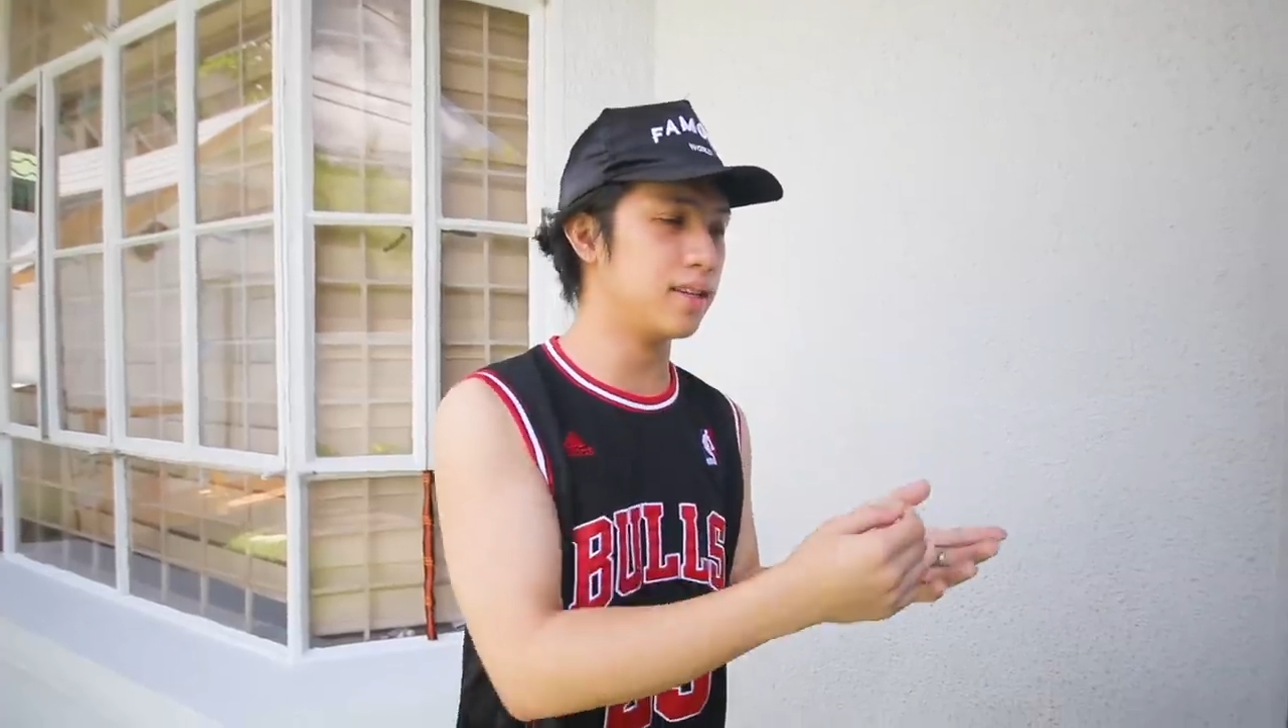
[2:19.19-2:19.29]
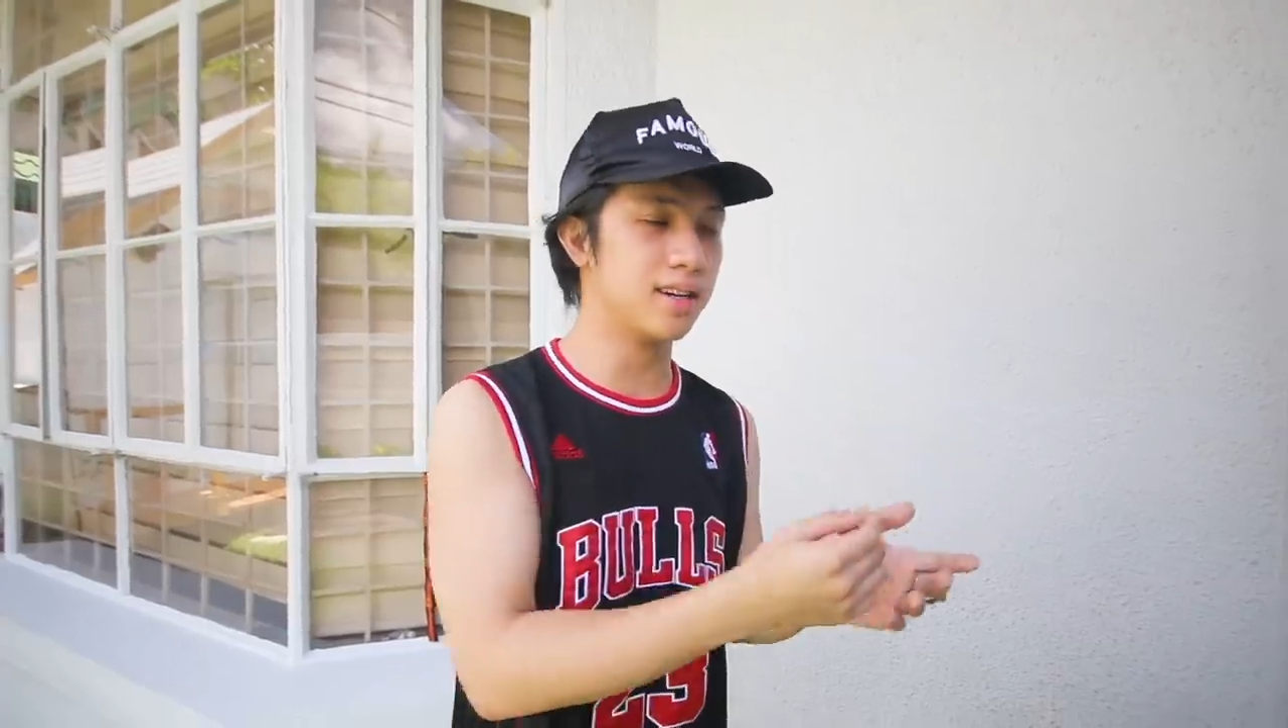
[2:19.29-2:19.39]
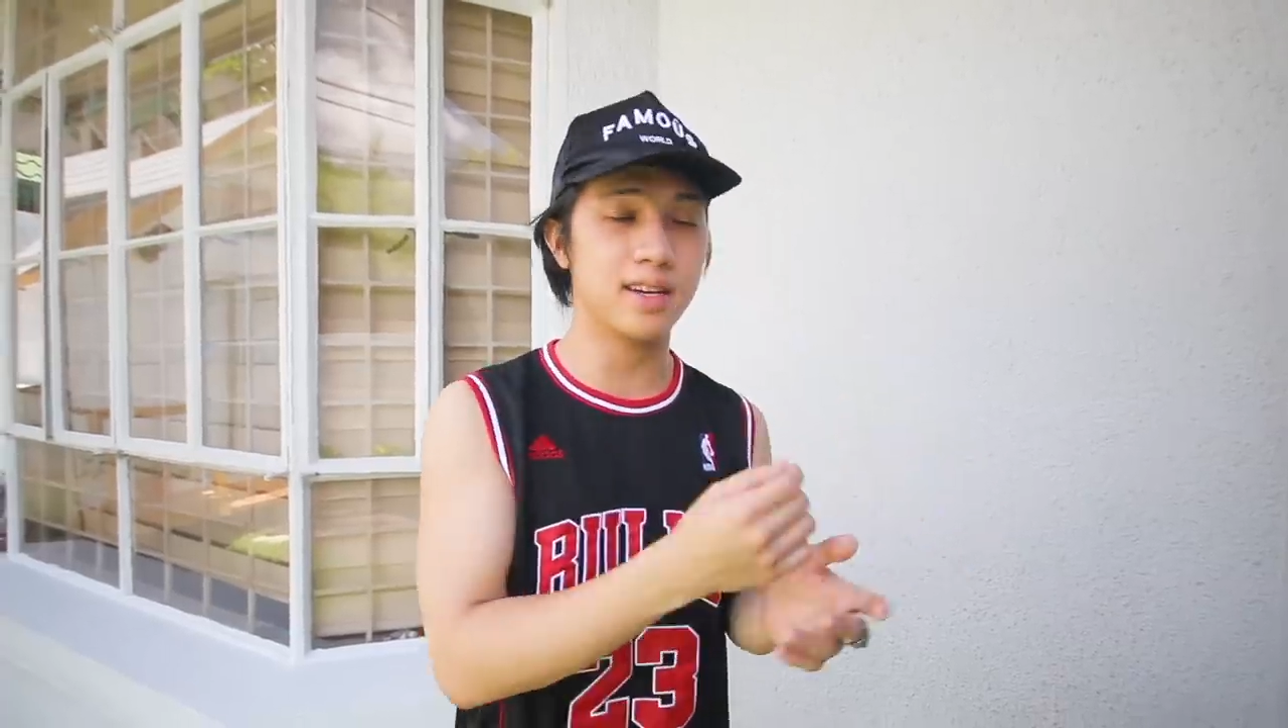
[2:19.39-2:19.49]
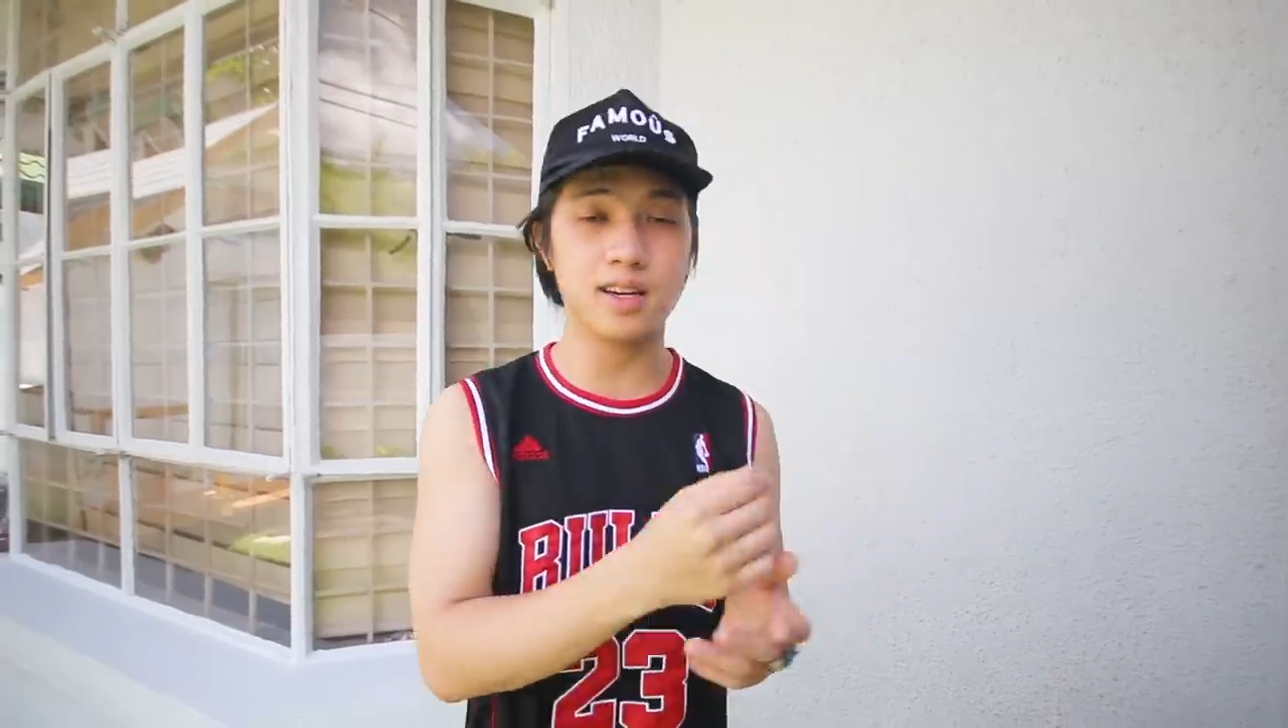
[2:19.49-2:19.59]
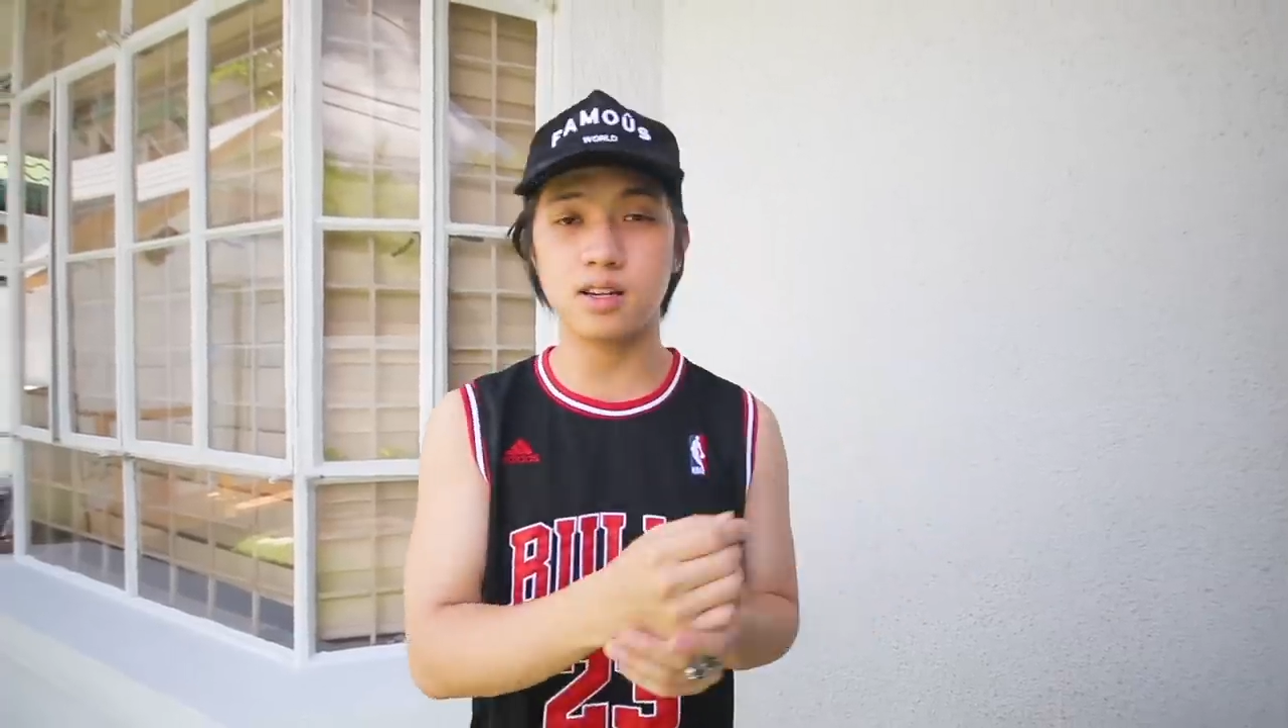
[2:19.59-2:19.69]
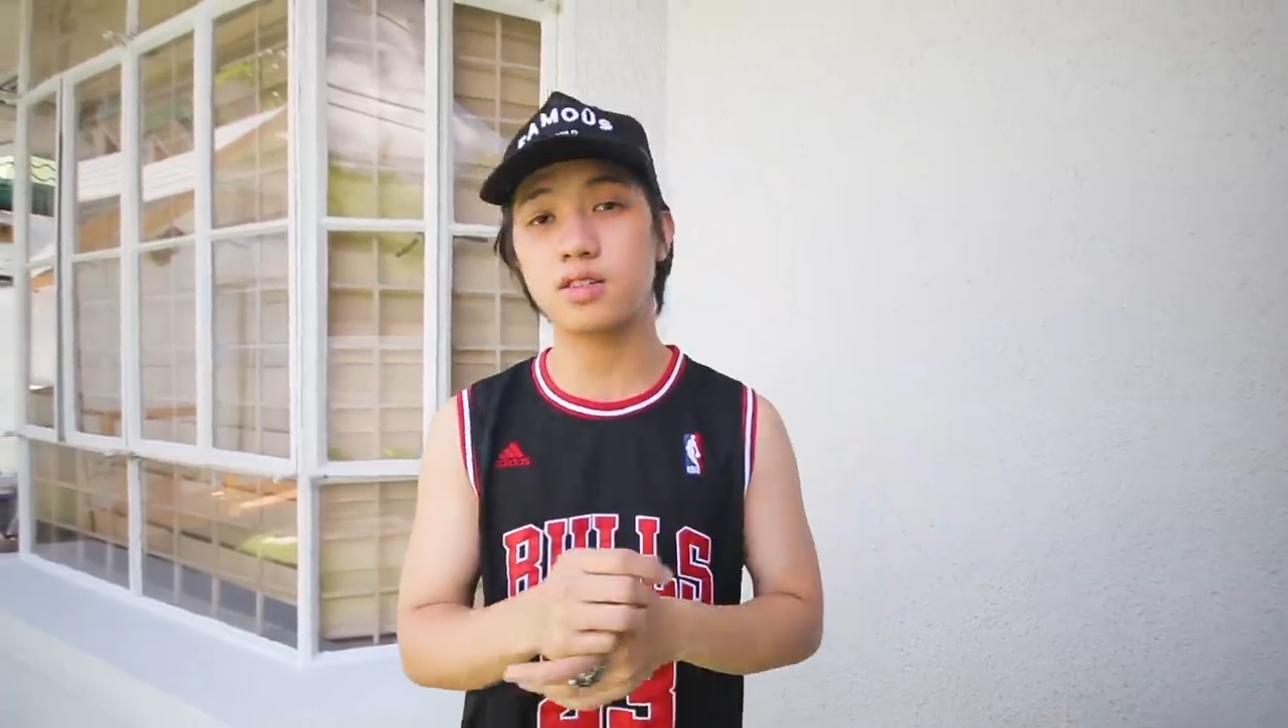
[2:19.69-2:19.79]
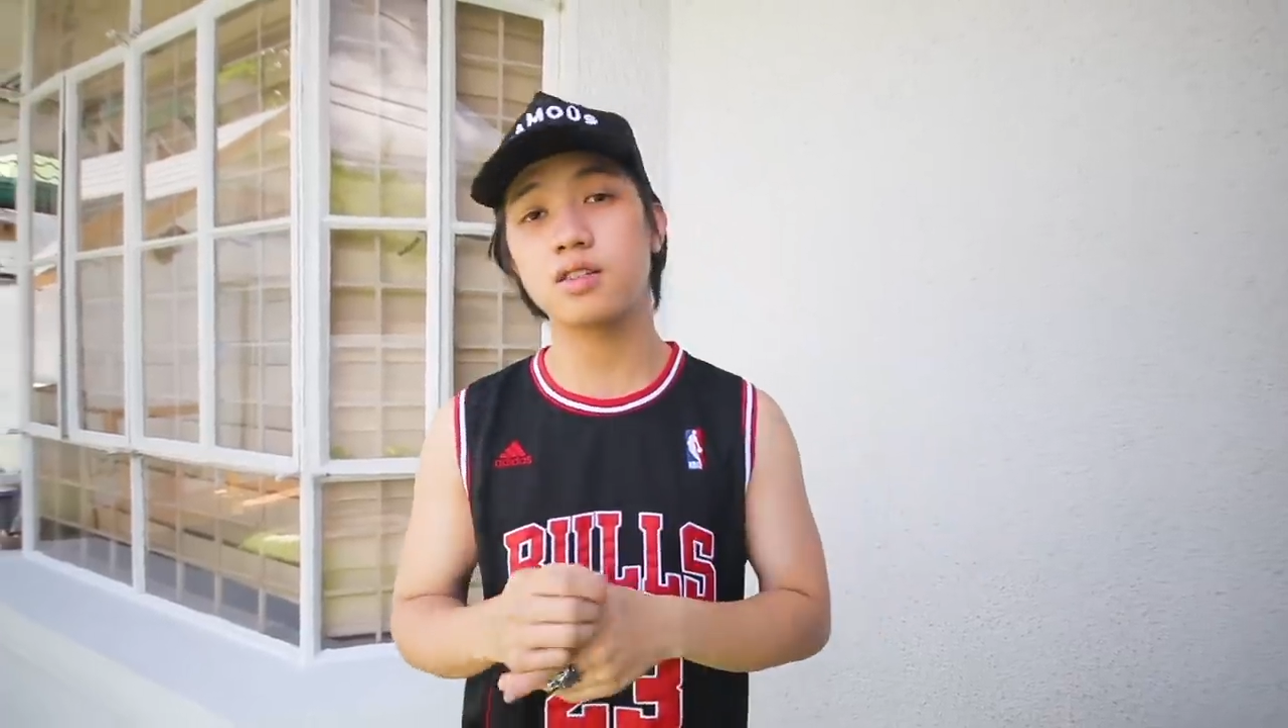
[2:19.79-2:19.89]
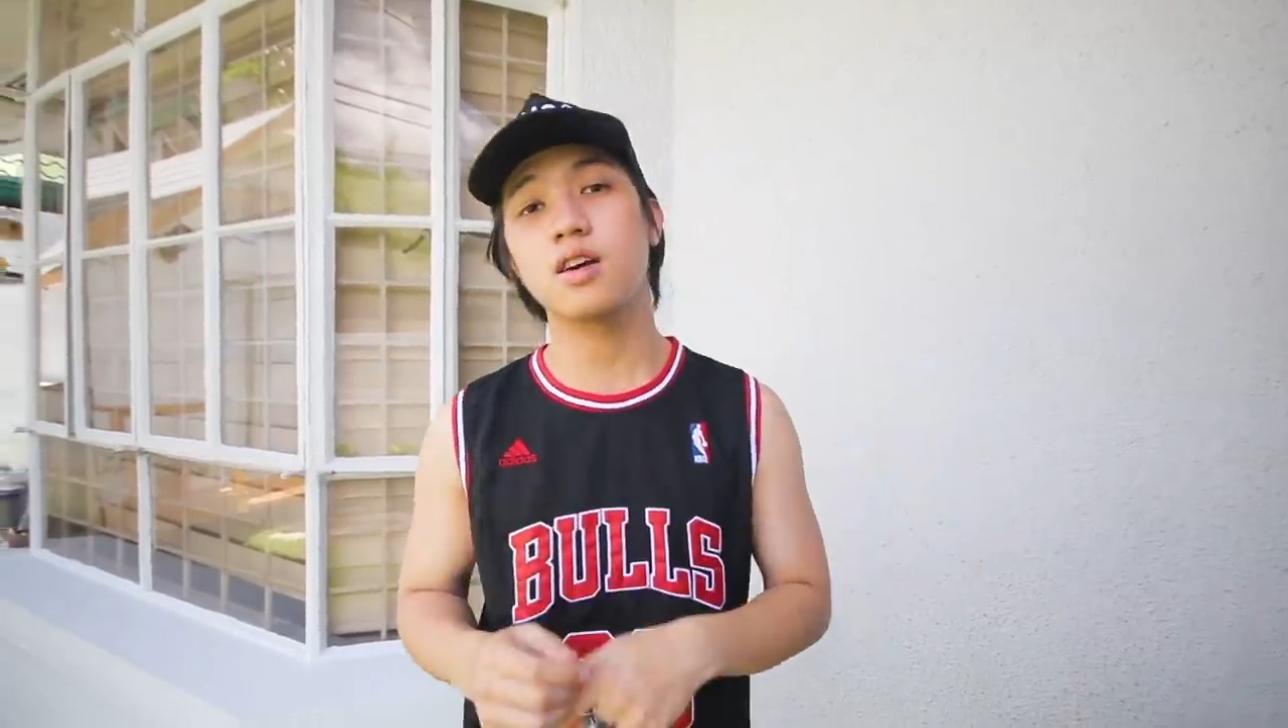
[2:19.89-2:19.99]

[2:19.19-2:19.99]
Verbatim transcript: the keys,